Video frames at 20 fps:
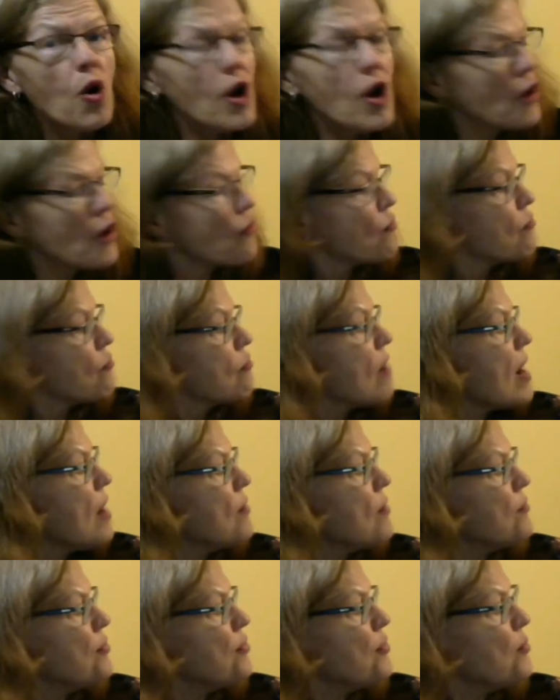
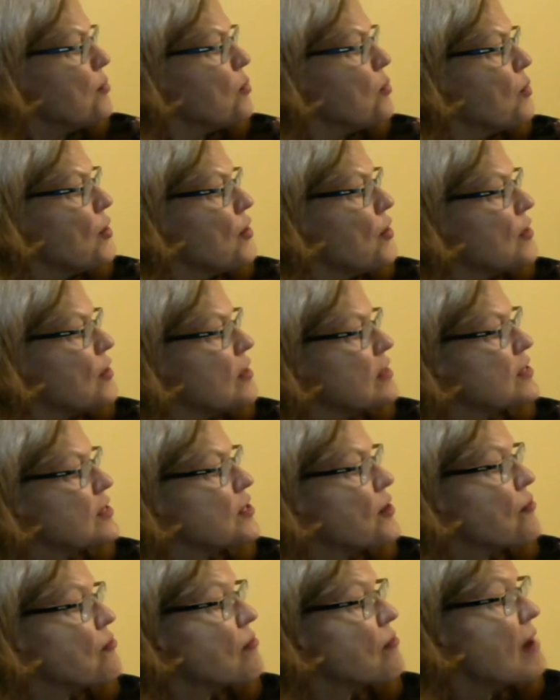around the world
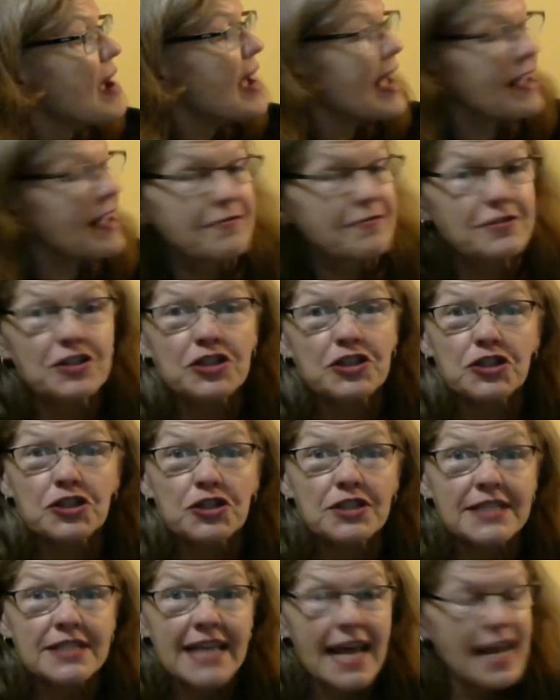arrived to
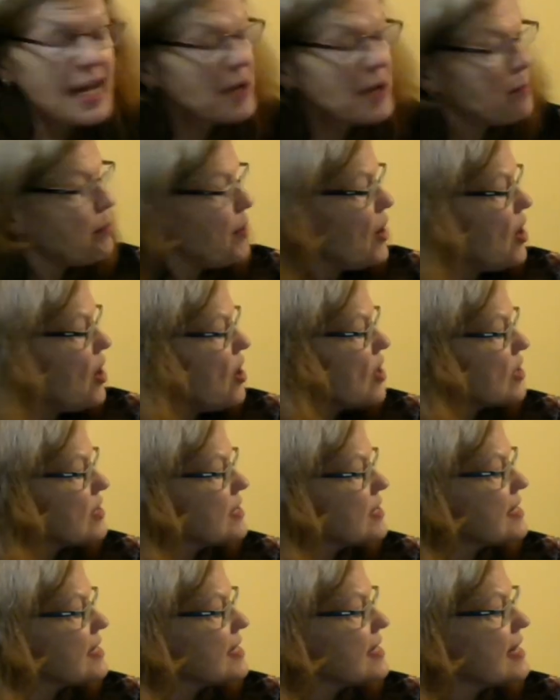take
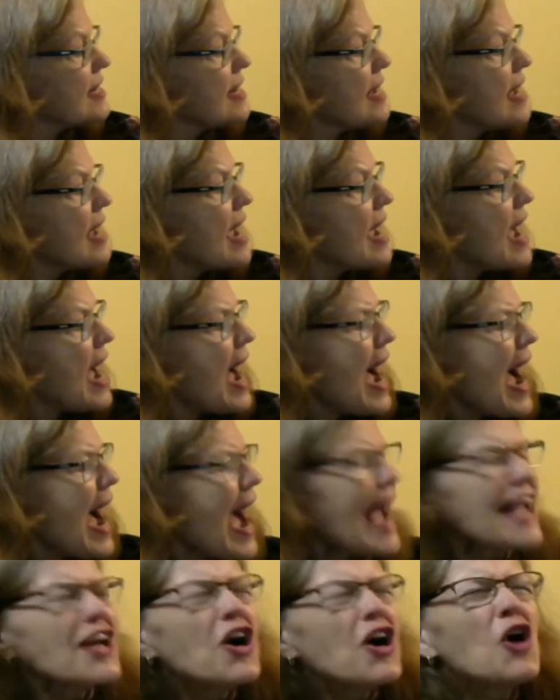part.
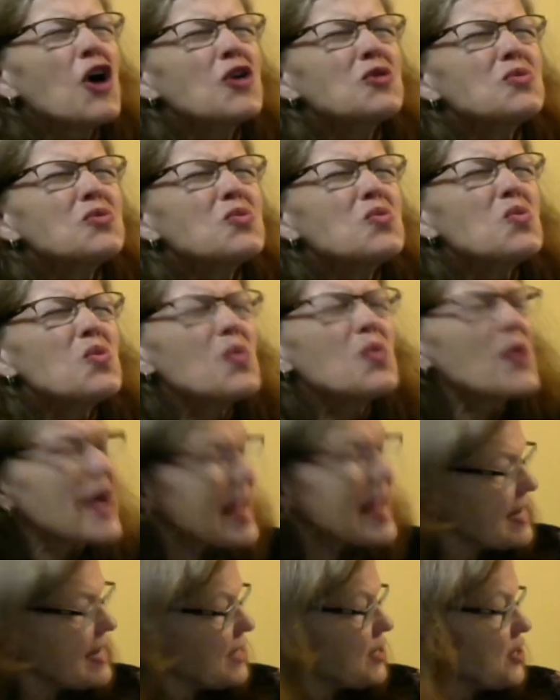"I can't
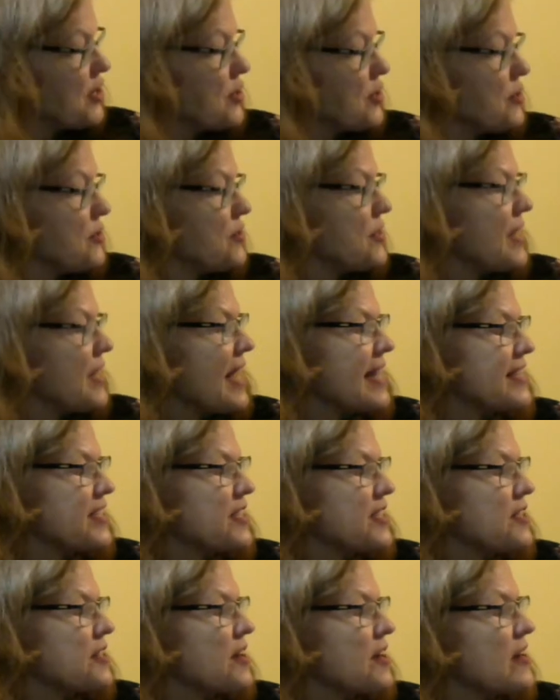wait to get
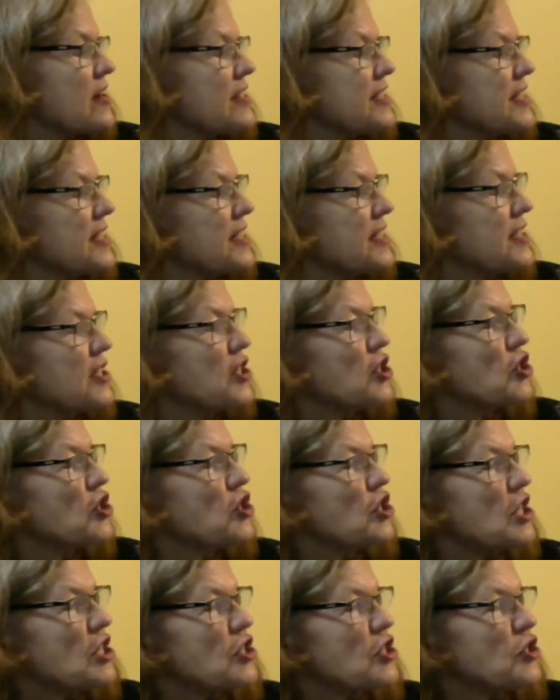started,"
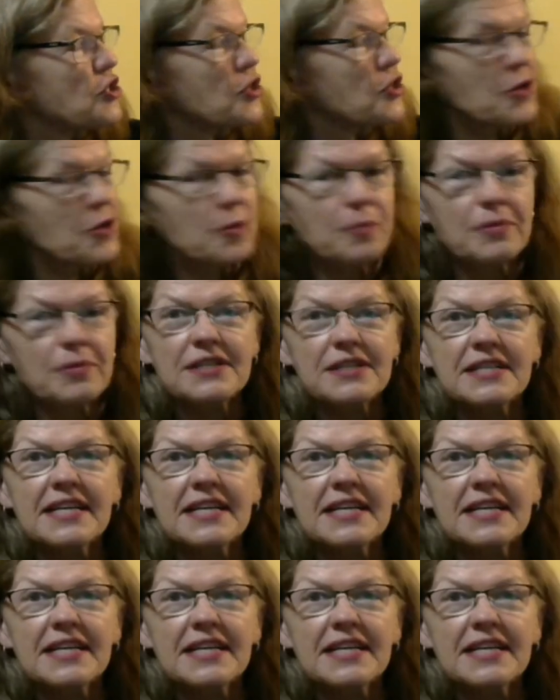she chirped.